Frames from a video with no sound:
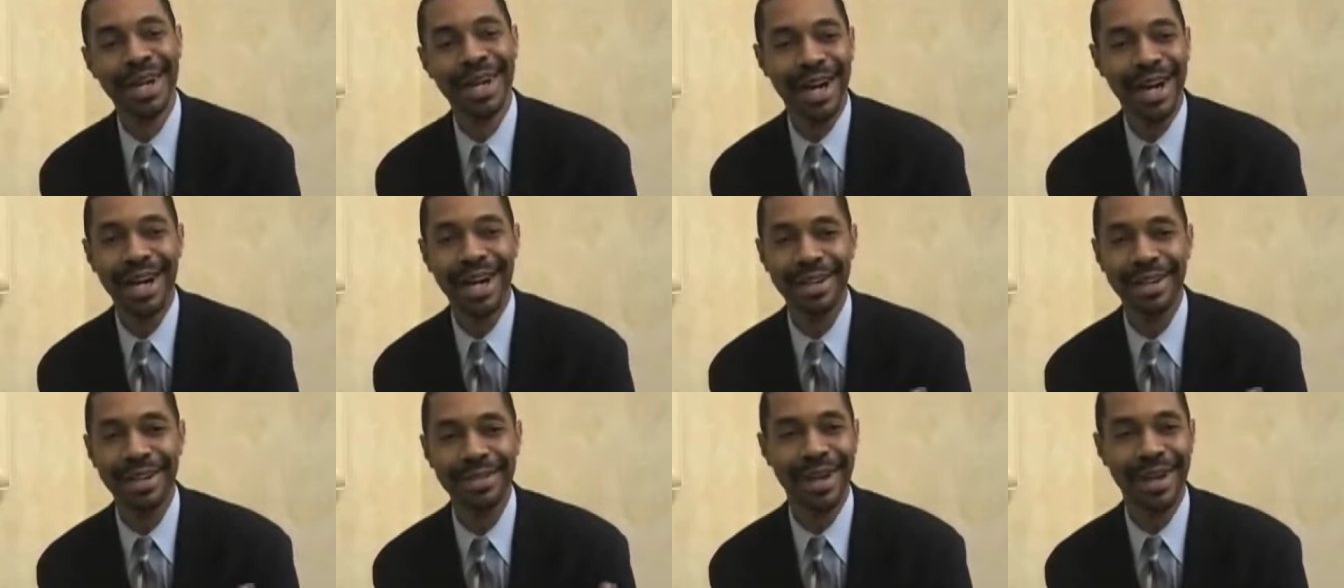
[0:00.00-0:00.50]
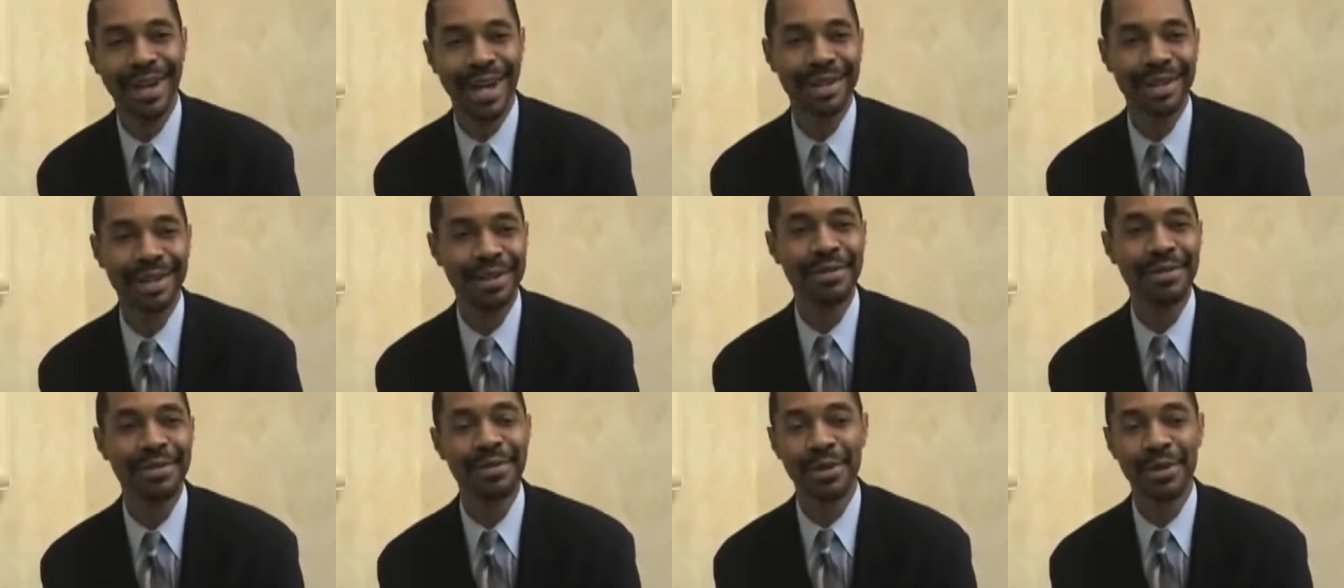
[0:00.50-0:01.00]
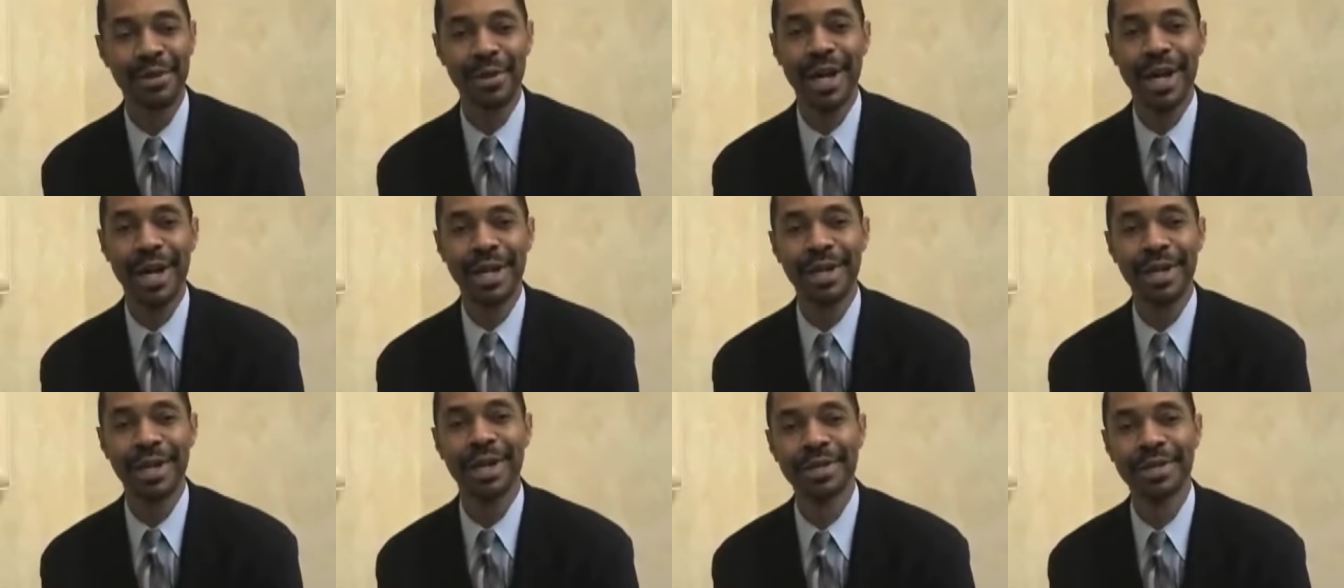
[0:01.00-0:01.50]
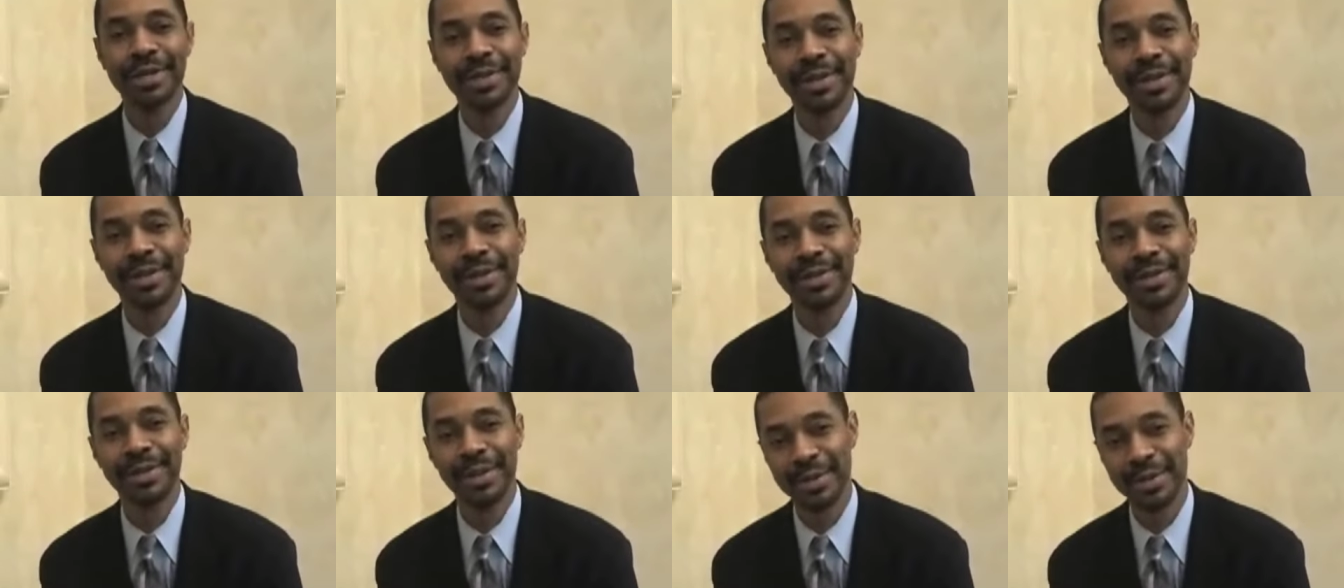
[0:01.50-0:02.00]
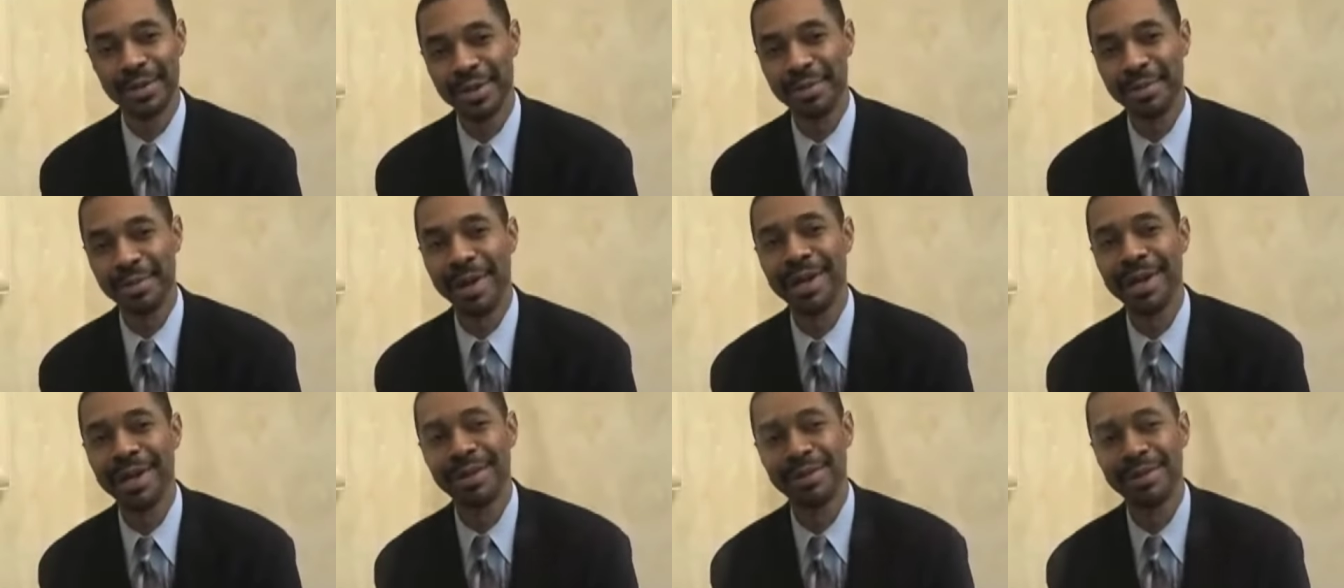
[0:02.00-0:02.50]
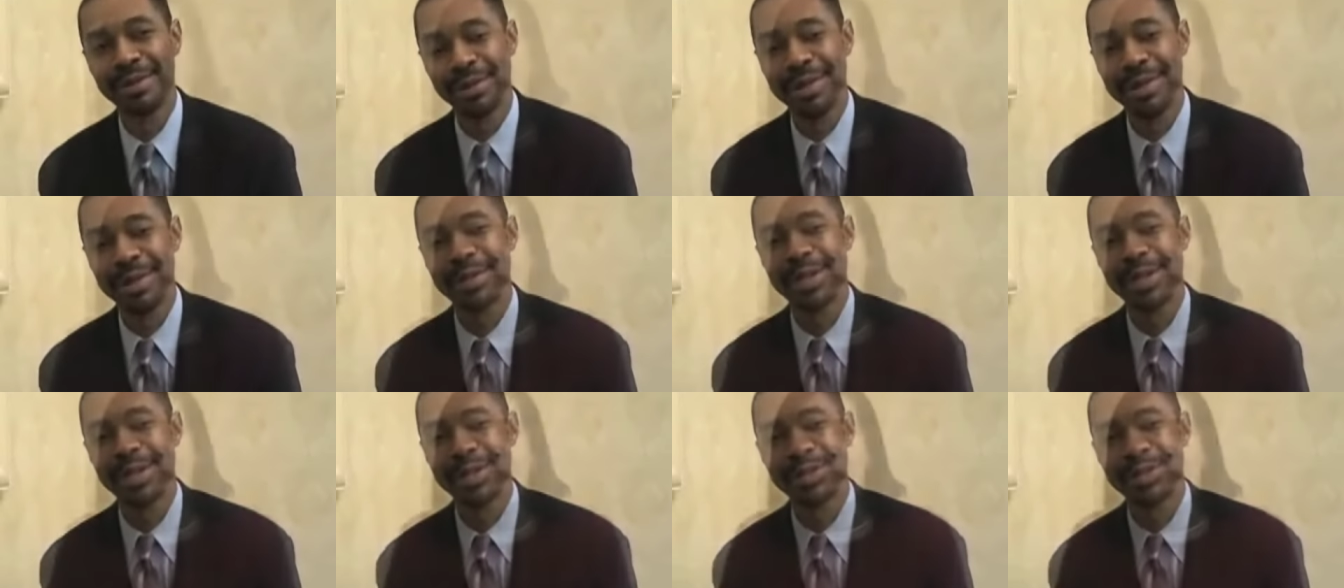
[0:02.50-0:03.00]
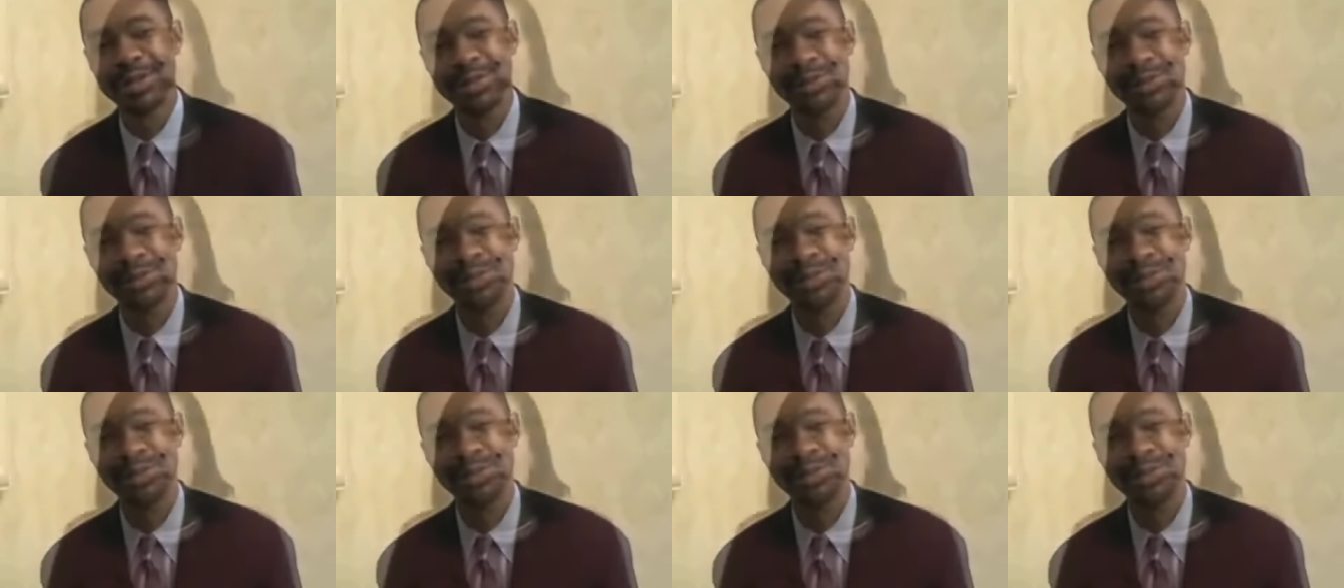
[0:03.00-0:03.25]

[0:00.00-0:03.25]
I love the variety also. Those are my three things.